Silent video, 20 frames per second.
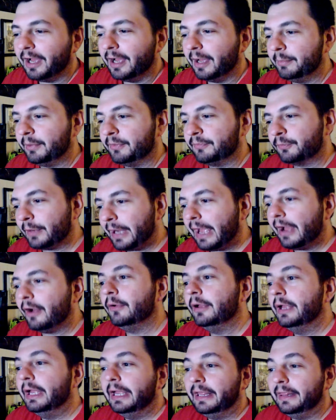Uh, but for
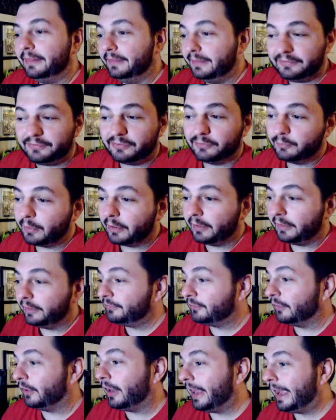now, this is what
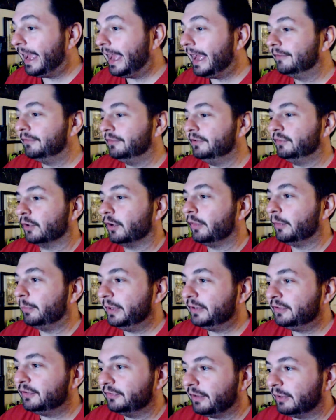this is all I have. These are all
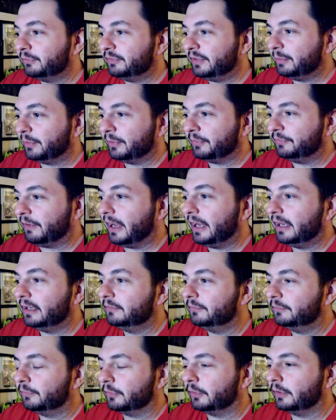the pictures I was able to
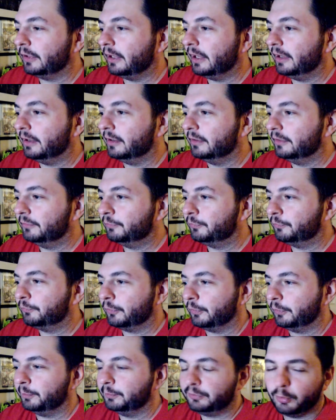find for uh,
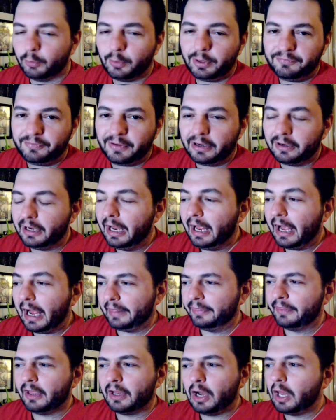from Toy Fair.
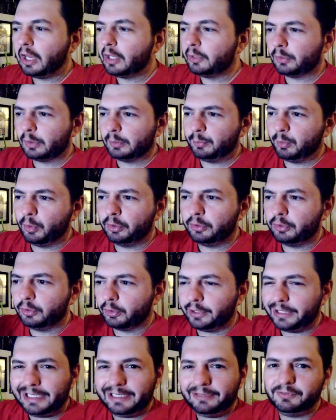I thought Hollywood
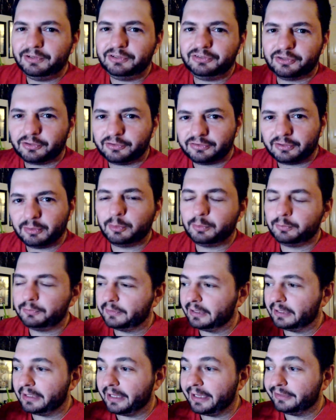Reporter or Heat Vision or someone
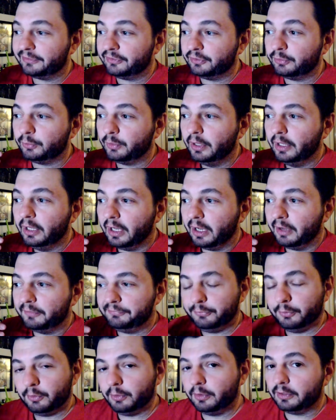was going to like do
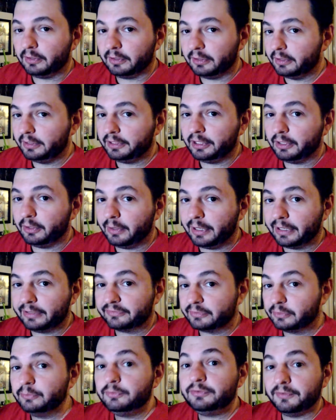a full you know
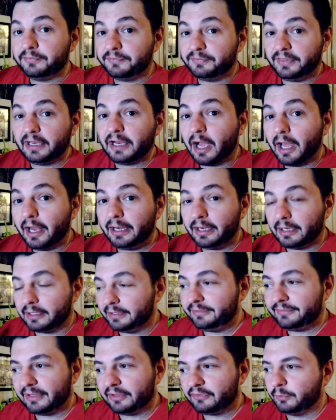exclusive thing on
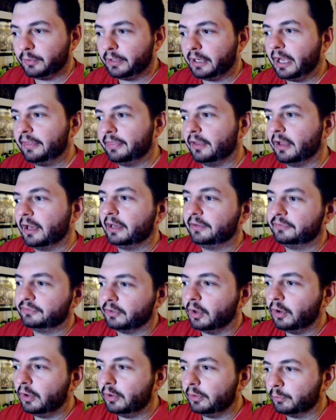it. At least that's what I thought I
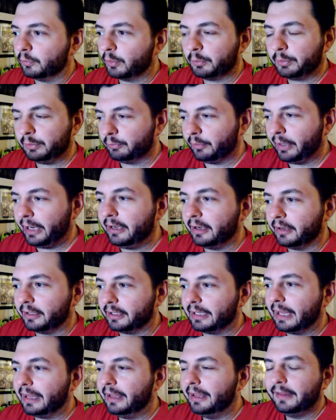saw and what we read
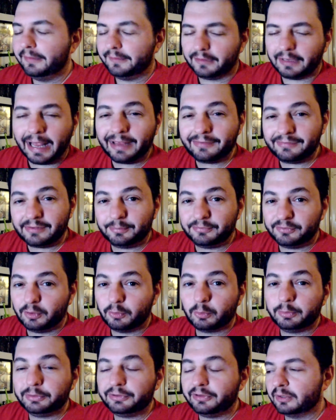on the, la the last
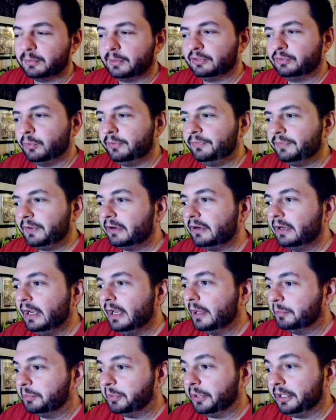episode where we talked about Toy
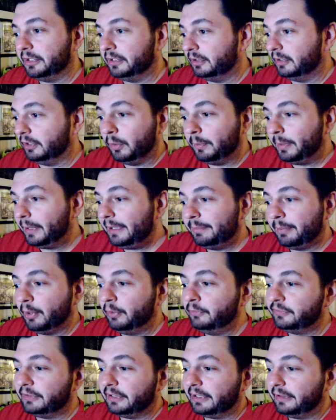Fair. But nobody
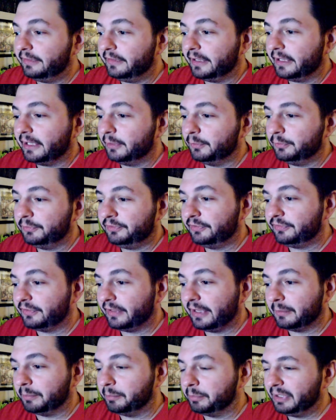posted anything, and it was
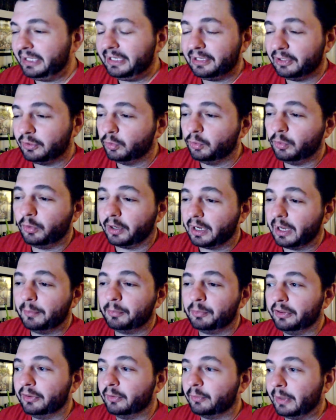just like Bleeding Cool and a
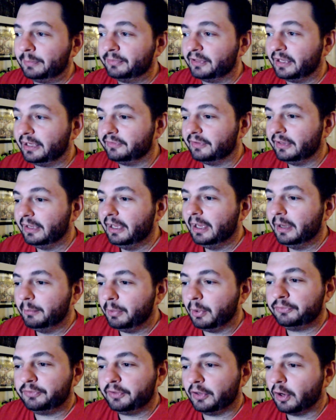couple other websites
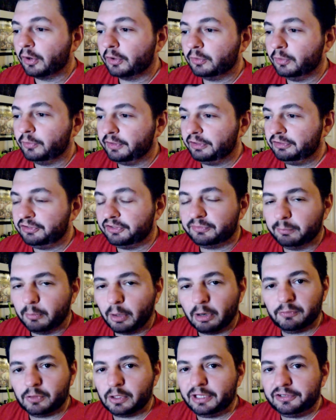posted articles on
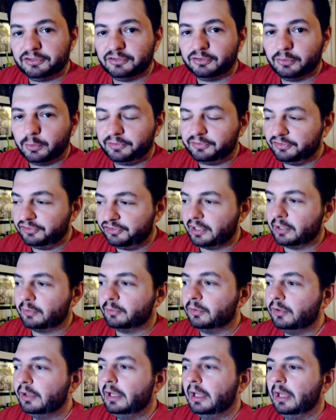just Marvel Legend toys in
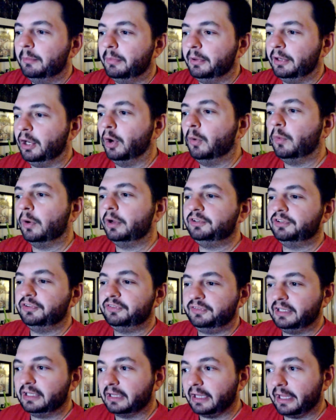general. But no
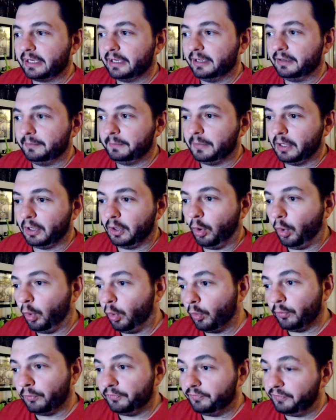one just did like a, a
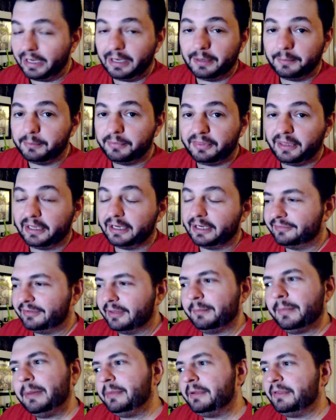whole Venom thing,
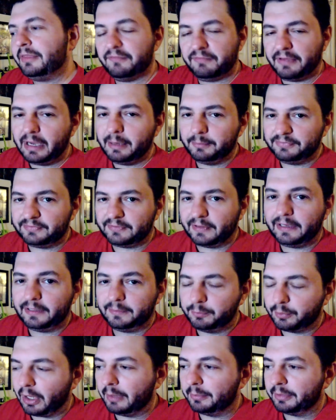except maybe the Venom
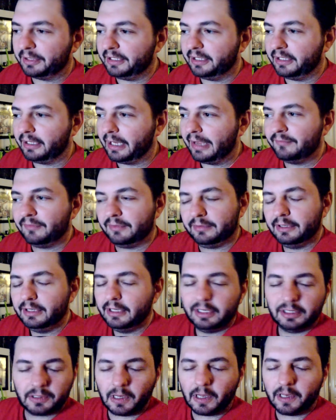site probably did. I
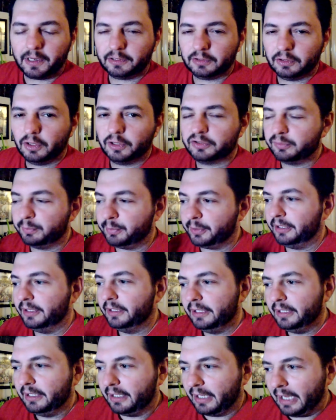haven't gone and looked,
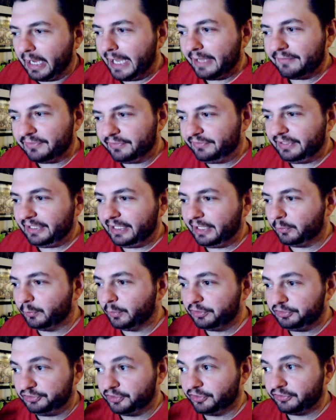but I haven't seen
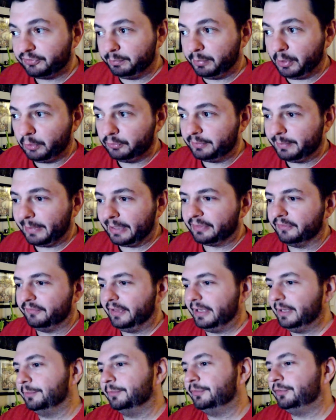anyone just post
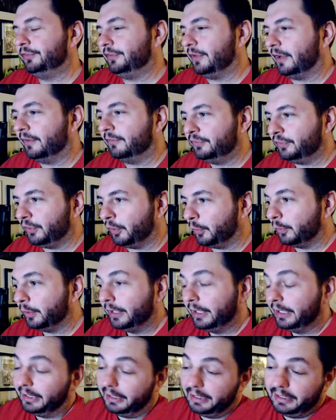about the Venom stuff.
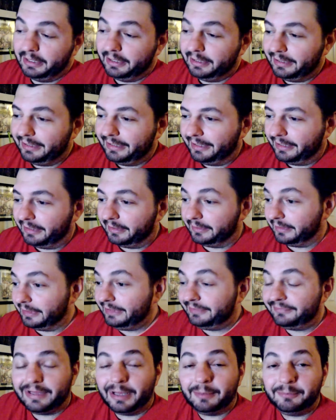So
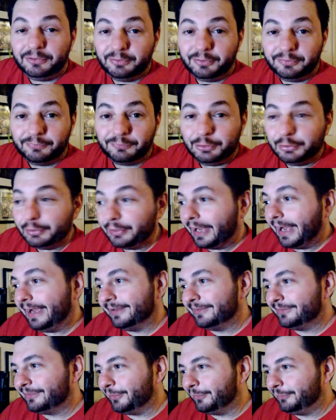at least I'm doing it for you
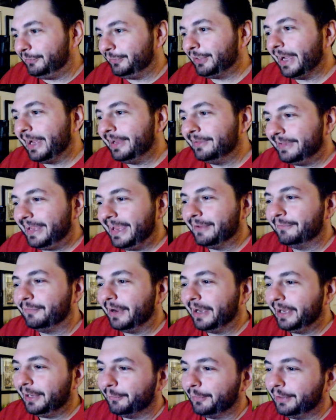guys. So if you guys
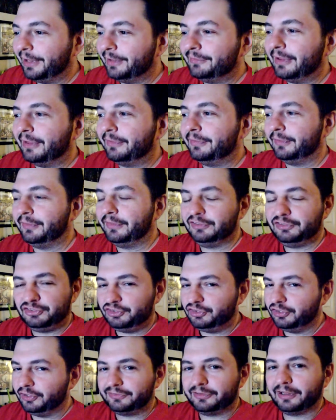can't find anyone else out there
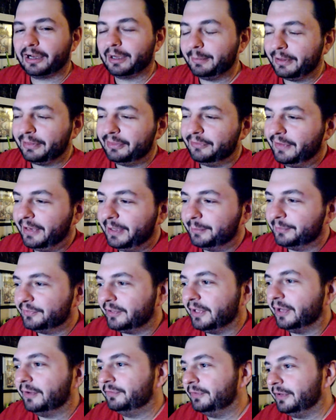that's just talking about the
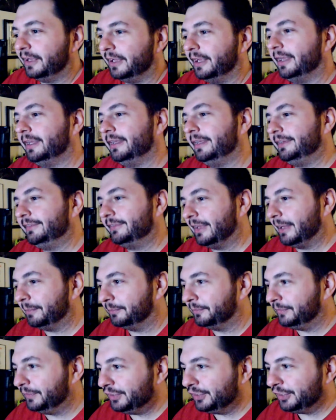Venom stuff, uh, at least
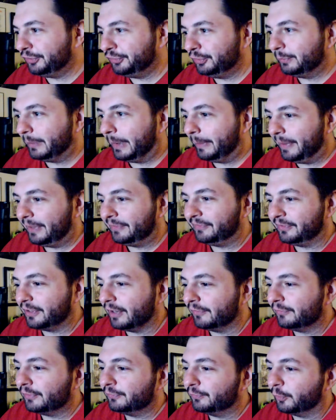I'm you know doing my best
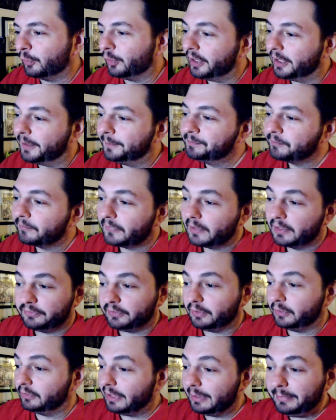to cover it for you.
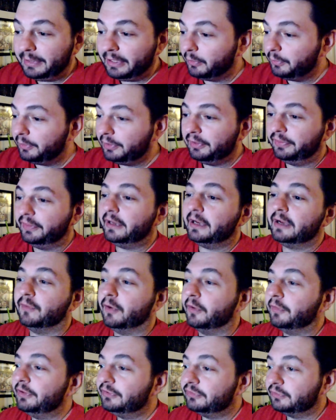So let me know what you
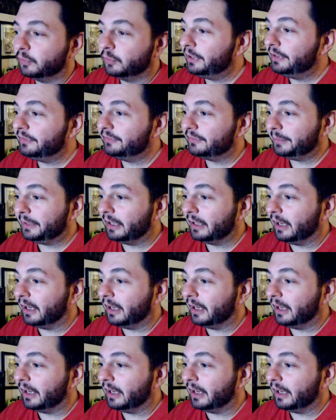think of all these toys.